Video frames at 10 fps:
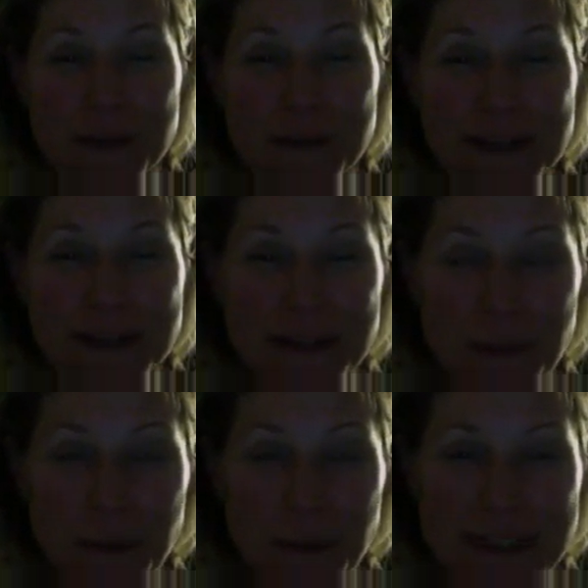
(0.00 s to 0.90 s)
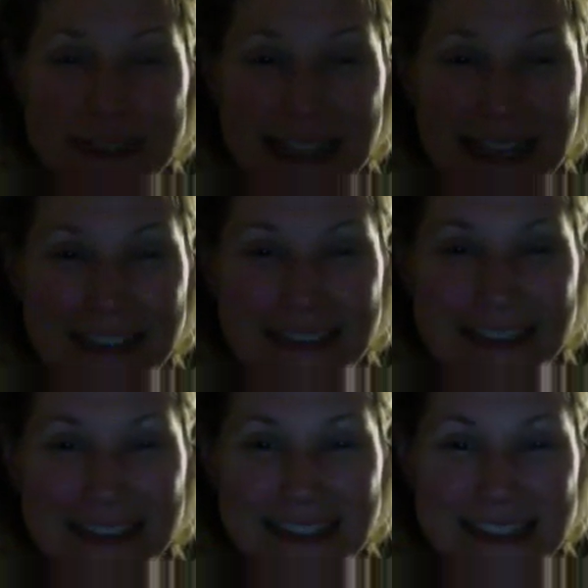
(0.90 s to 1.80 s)
and keep holding his hand in
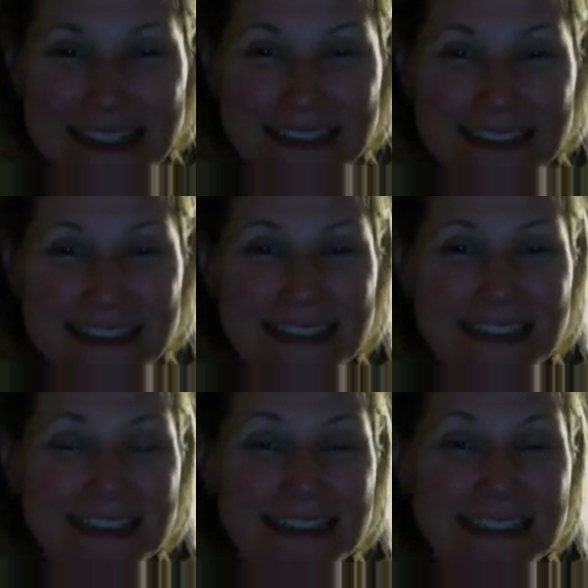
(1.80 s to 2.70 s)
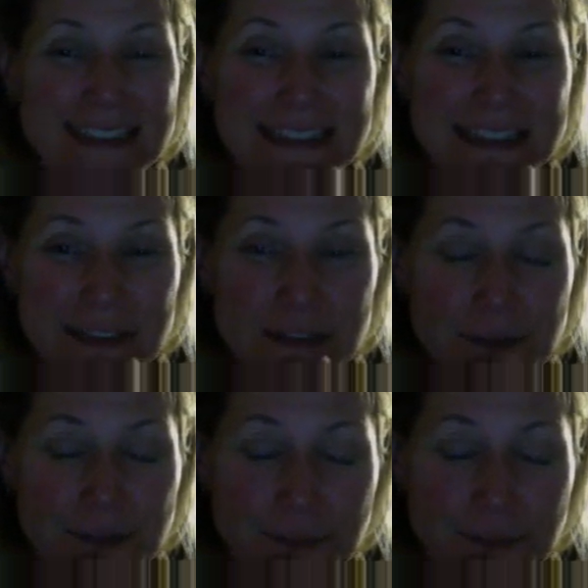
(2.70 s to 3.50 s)
these things. So